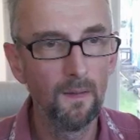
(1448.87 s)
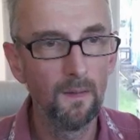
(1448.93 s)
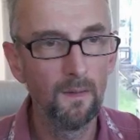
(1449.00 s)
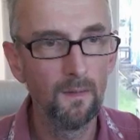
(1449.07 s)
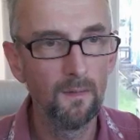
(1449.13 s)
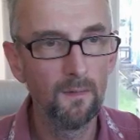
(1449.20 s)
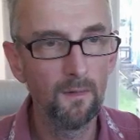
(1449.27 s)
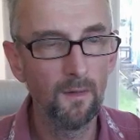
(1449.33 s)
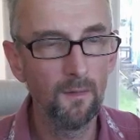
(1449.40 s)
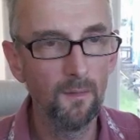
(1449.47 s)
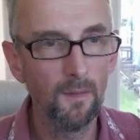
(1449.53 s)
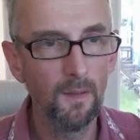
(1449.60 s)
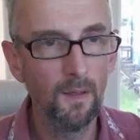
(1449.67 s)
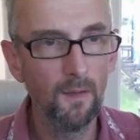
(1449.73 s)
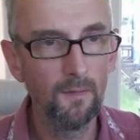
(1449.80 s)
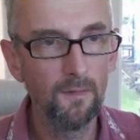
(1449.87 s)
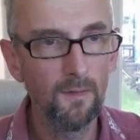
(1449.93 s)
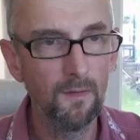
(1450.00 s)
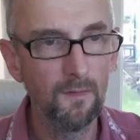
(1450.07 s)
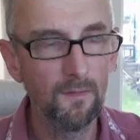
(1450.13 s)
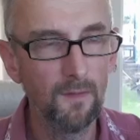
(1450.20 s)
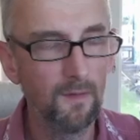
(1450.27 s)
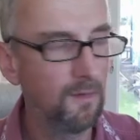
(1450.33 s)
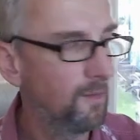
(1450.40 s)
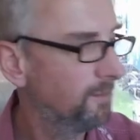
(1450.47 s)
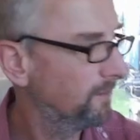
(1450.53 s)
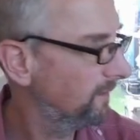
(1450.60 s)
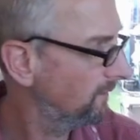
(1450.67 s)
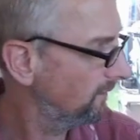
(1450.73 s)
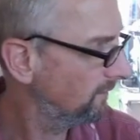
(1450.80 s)
So OSD is set up
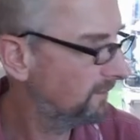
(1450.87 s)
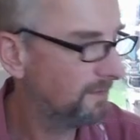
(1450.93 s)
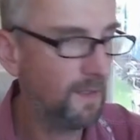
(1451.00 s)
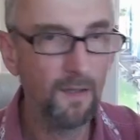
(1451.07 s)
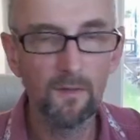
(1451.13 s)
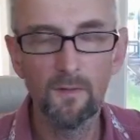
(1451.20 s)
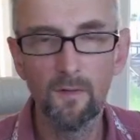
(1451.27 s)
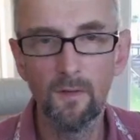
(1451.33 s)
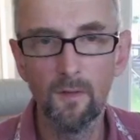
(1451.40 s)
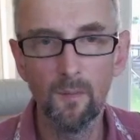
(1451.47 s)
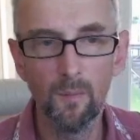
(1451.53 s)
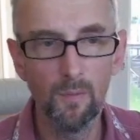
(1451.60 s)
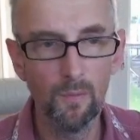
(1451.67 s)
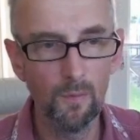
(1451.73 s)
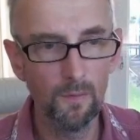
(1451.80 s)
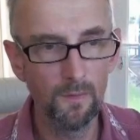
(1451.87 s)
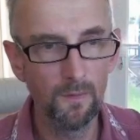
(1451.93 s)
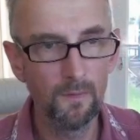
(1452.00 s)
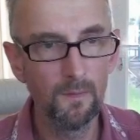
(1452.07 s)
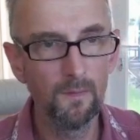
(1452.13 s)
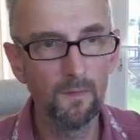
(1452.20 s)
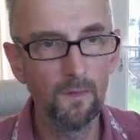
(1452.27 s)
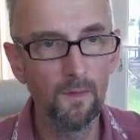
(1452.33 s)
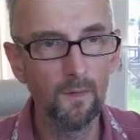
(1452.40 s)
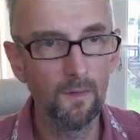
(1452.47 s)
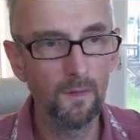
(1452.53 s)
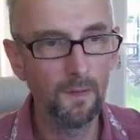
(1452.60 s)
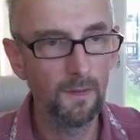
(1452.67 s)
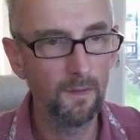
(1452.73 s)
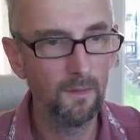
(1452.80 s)
because it's an external board. There's not a lot
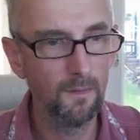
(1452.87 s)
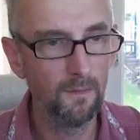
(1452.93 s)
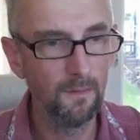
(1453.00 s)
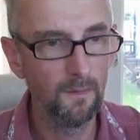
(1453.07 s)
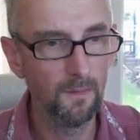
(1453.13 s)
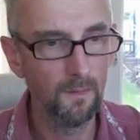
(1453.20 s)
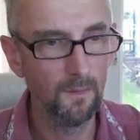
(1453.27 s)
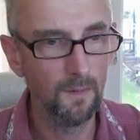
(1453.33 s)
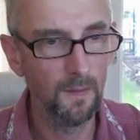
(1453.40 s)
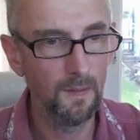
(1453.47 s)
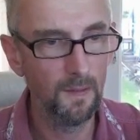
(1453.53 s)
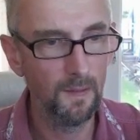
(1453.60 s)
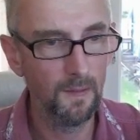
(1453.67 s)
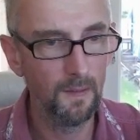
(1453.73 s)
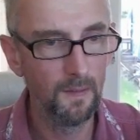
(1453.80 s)
I can do here.